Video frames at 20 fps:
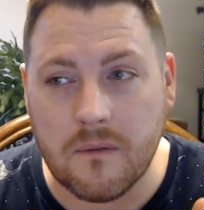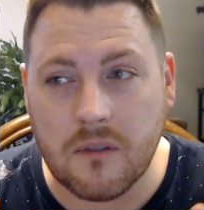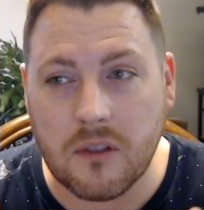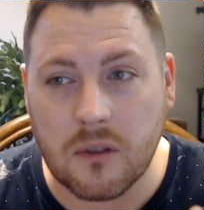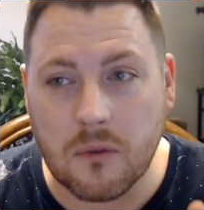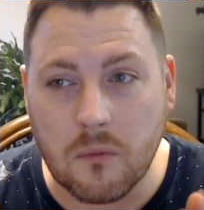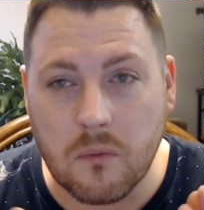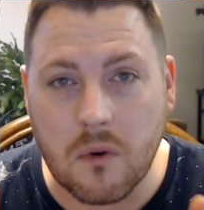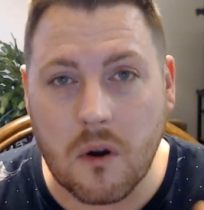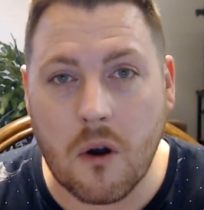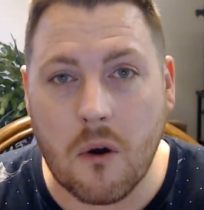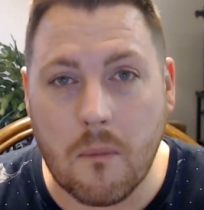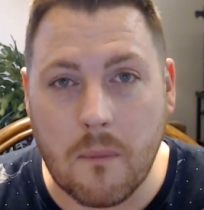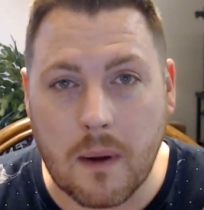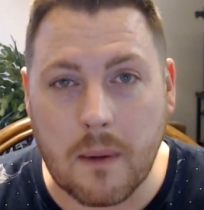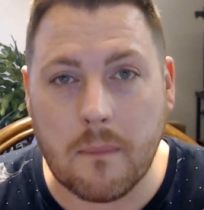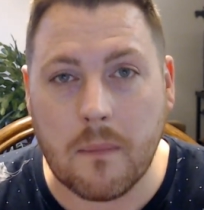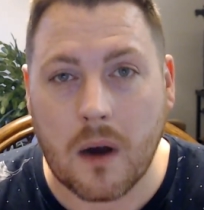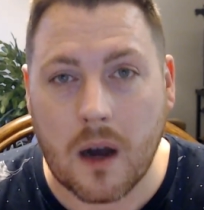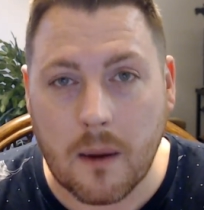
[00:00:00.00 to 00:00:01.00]
throw my
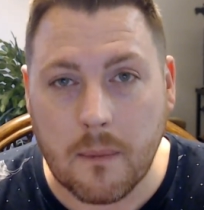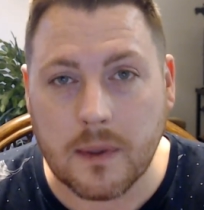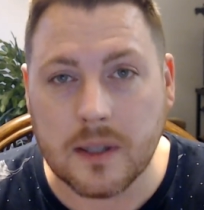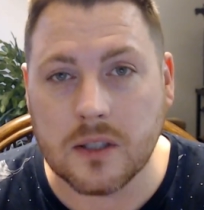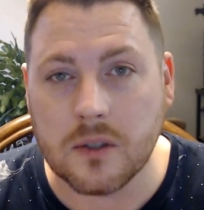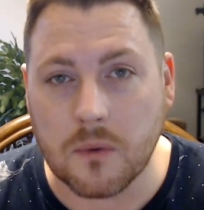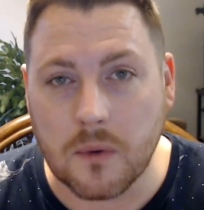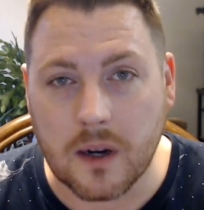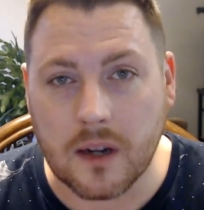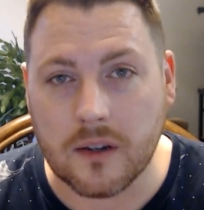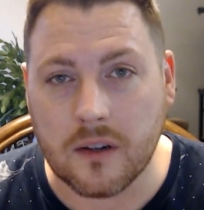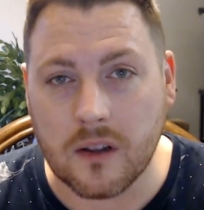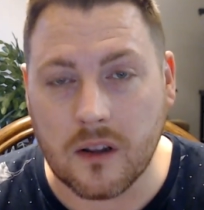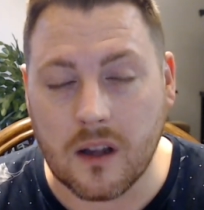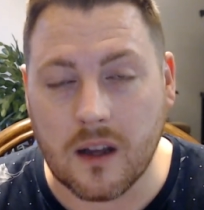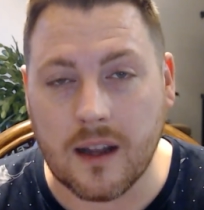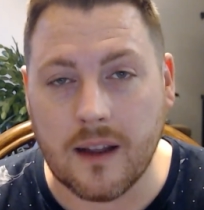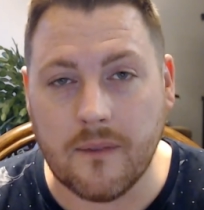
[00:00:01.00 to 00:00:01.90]
bobbins around a lot.